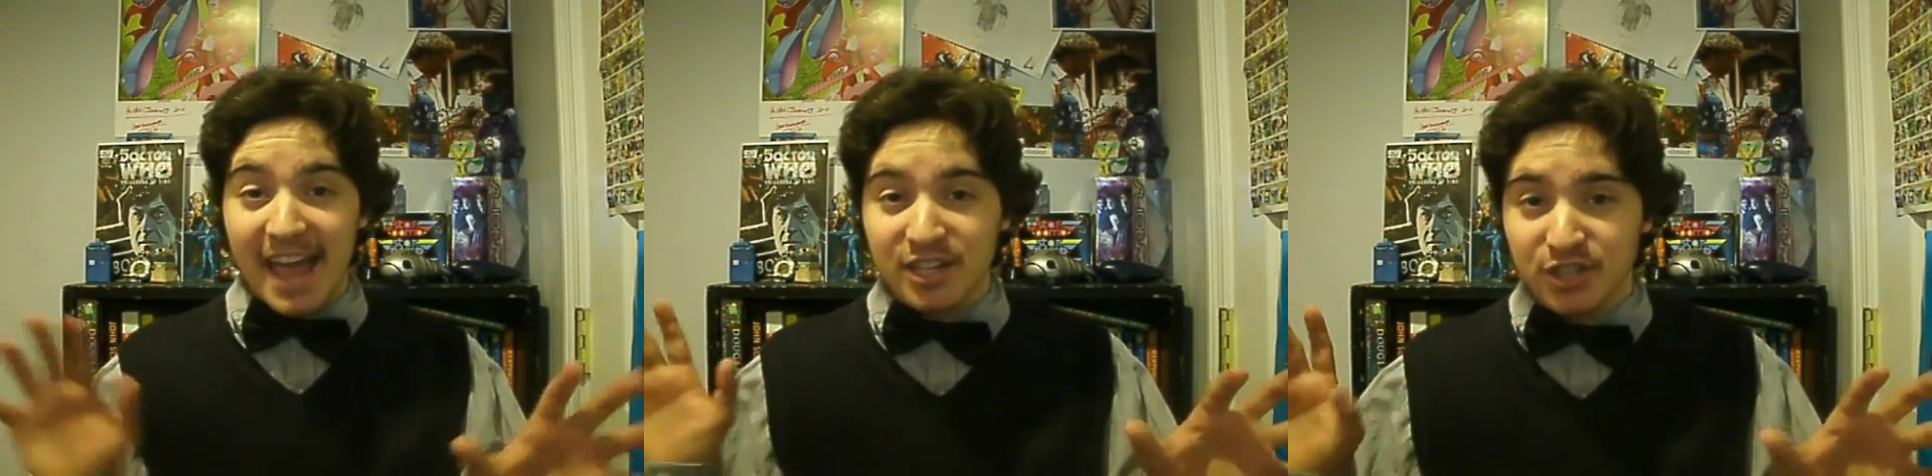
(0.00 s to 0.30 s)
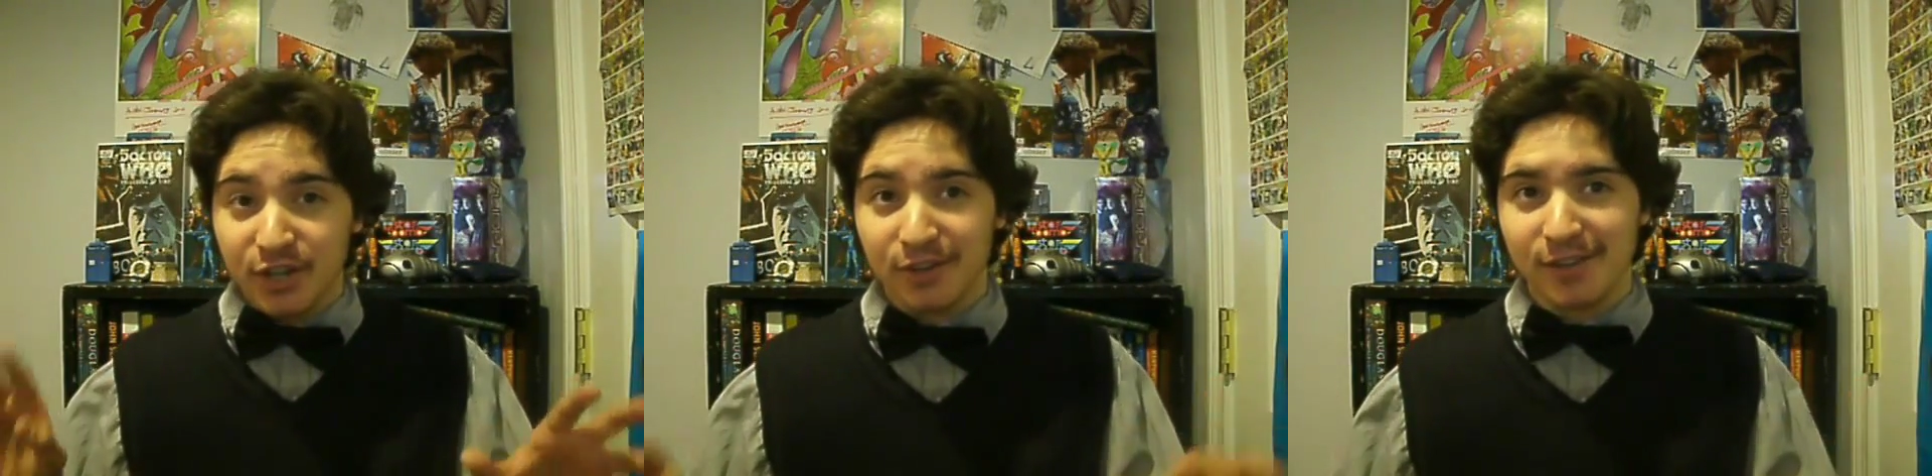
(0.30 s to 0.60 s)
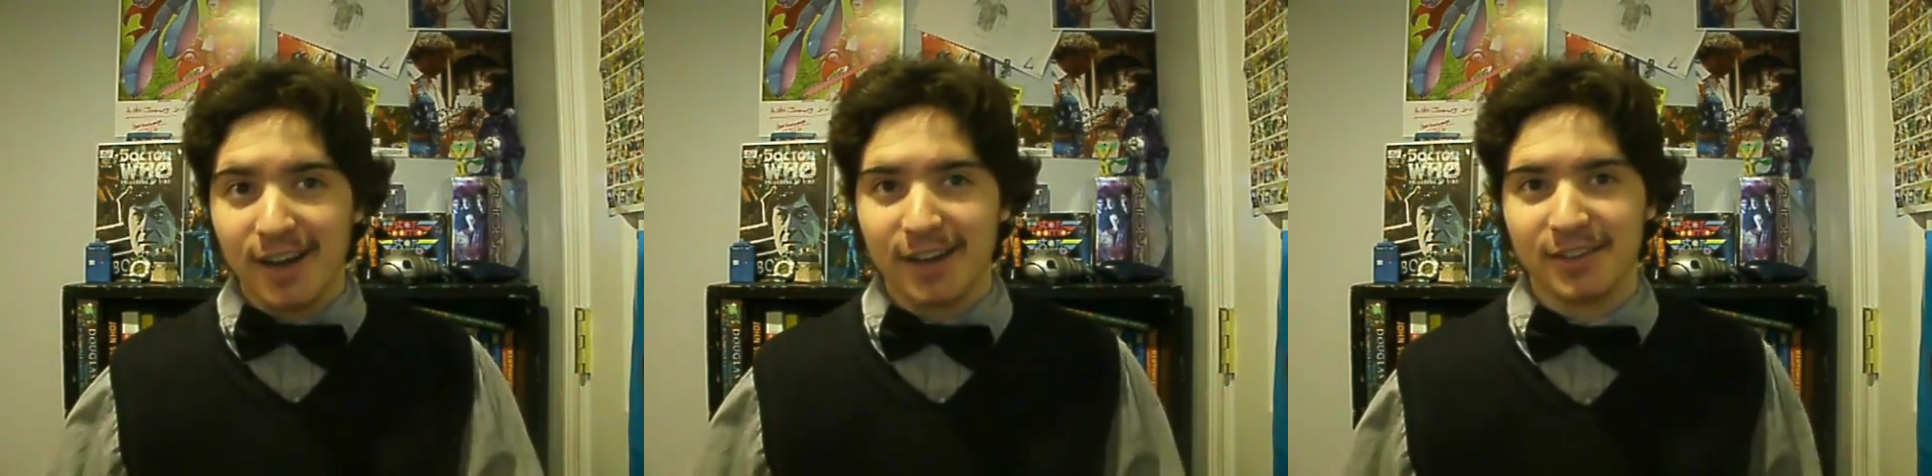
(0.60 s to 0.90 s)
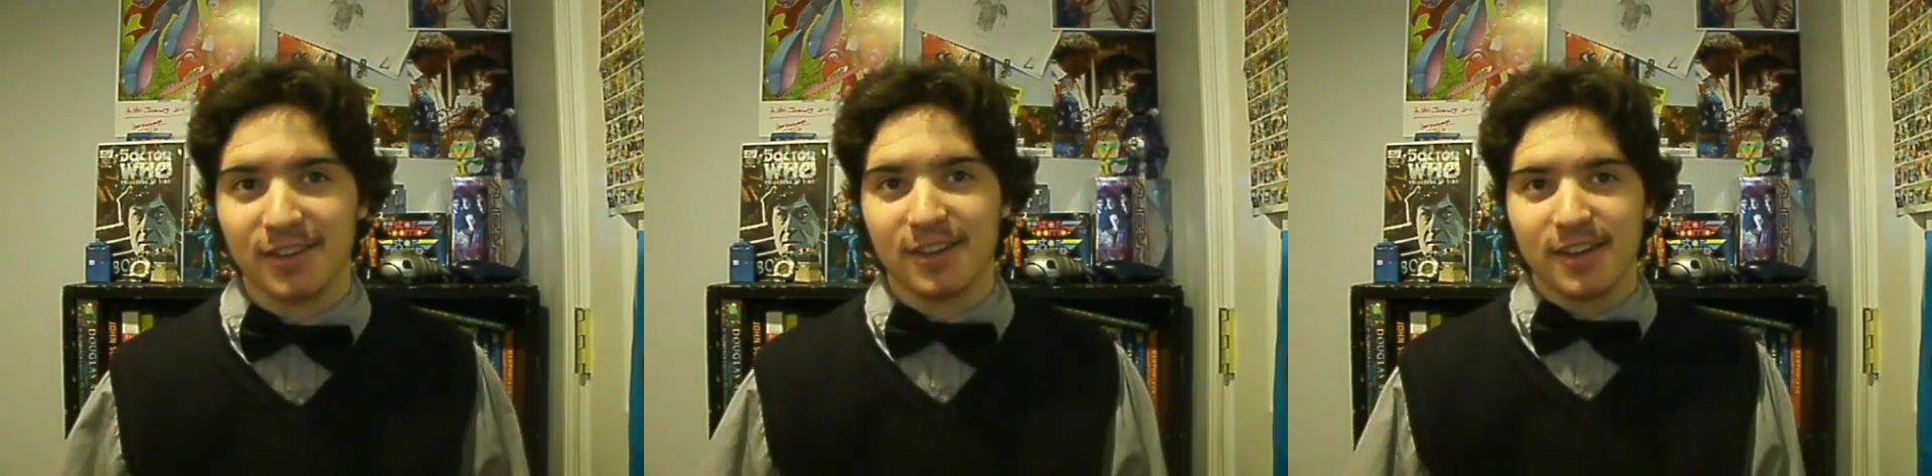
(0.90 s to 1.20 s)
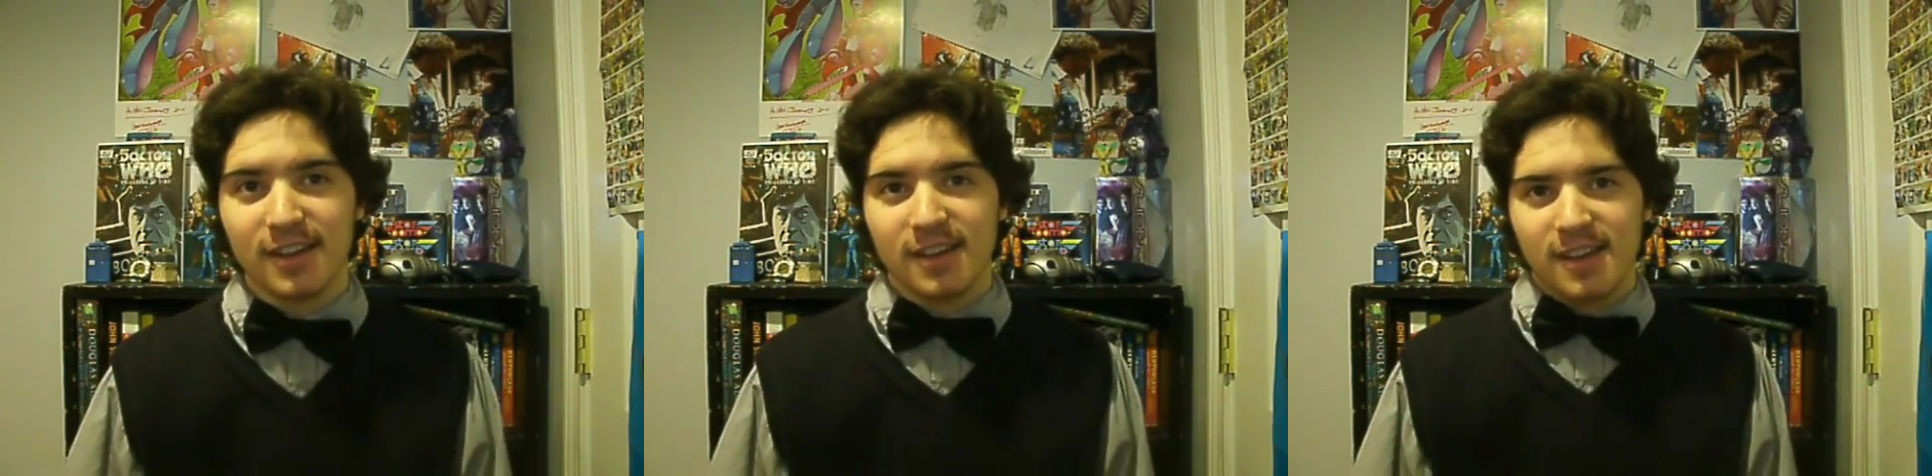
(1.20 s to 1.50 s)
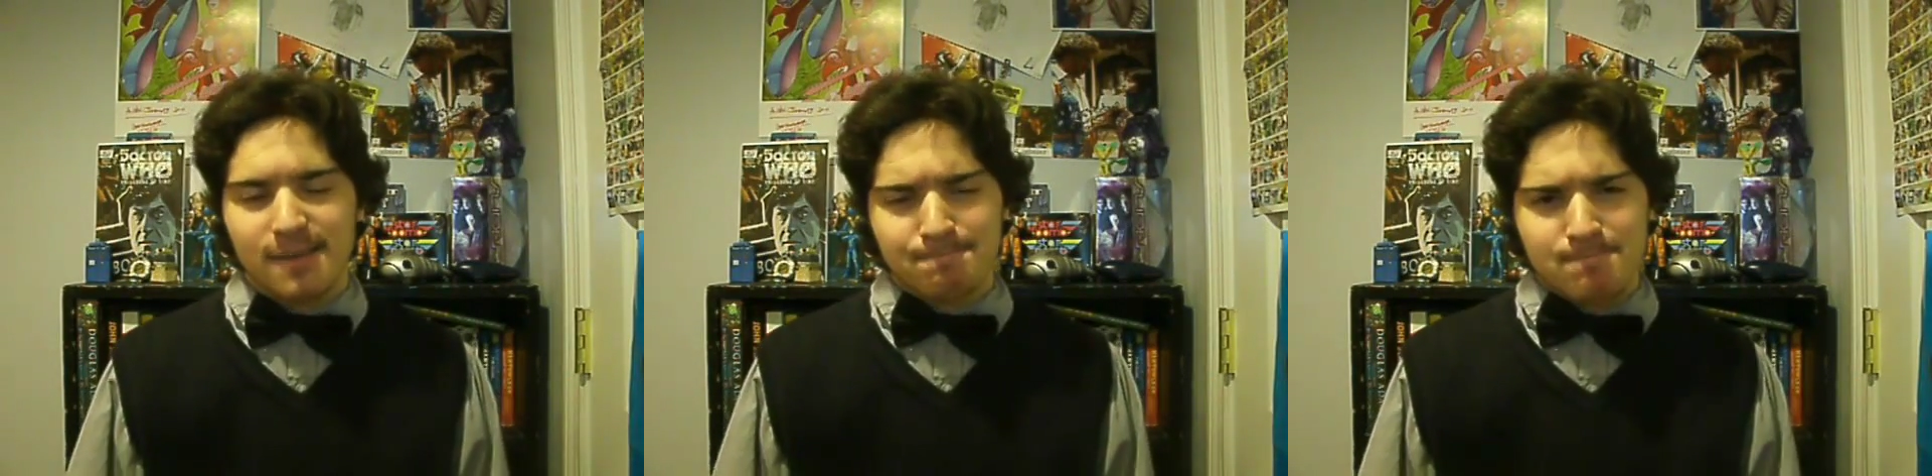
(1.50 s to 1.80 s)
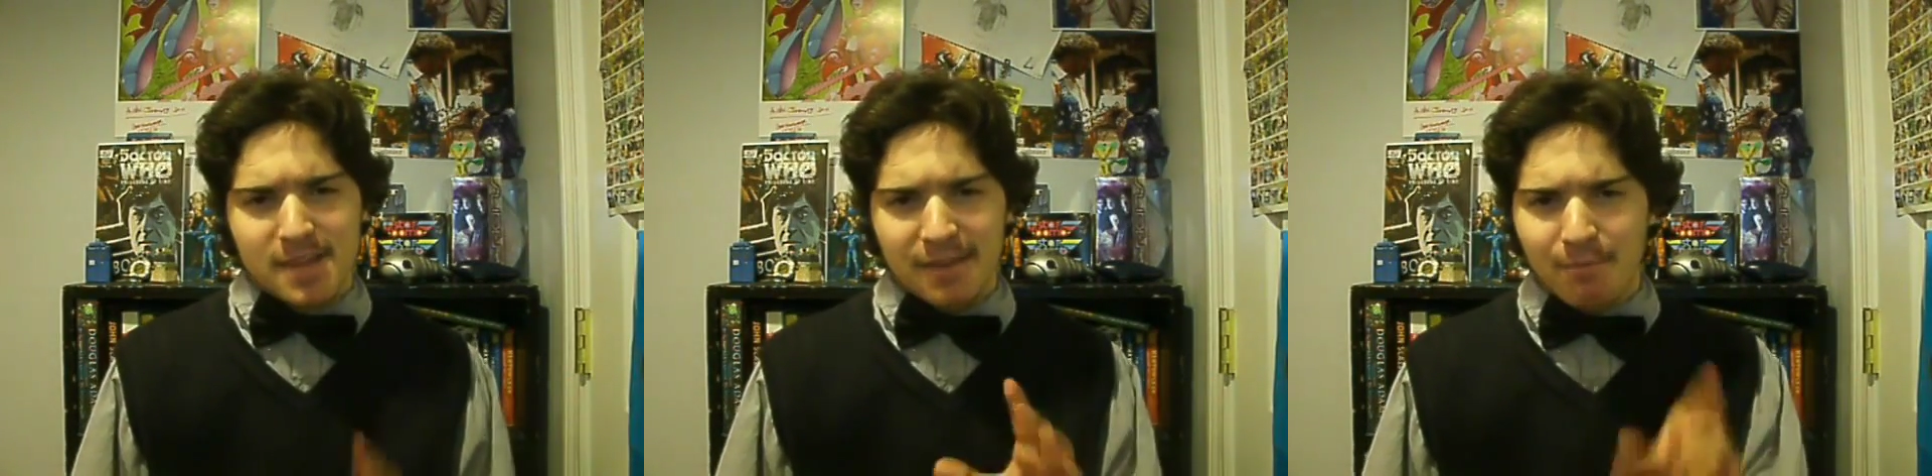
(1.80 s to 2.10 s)
edgier Doctor.
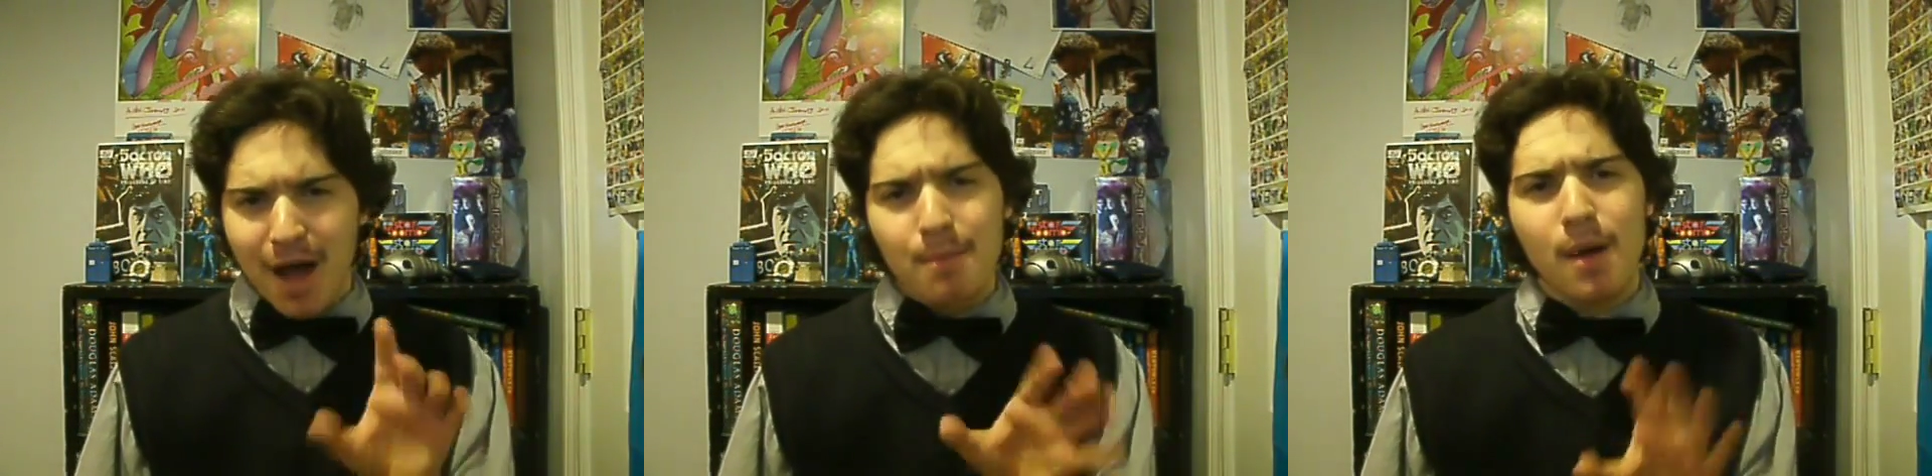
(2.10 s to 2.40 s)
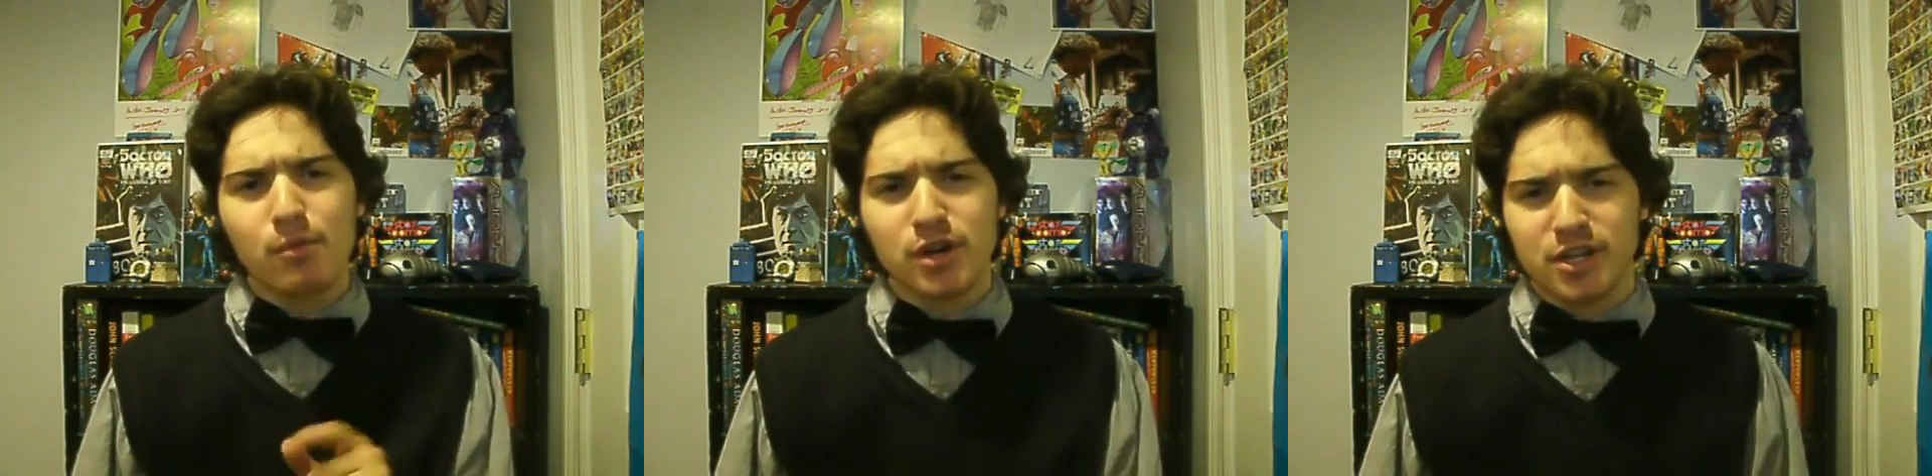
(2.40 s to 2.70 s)
If my memory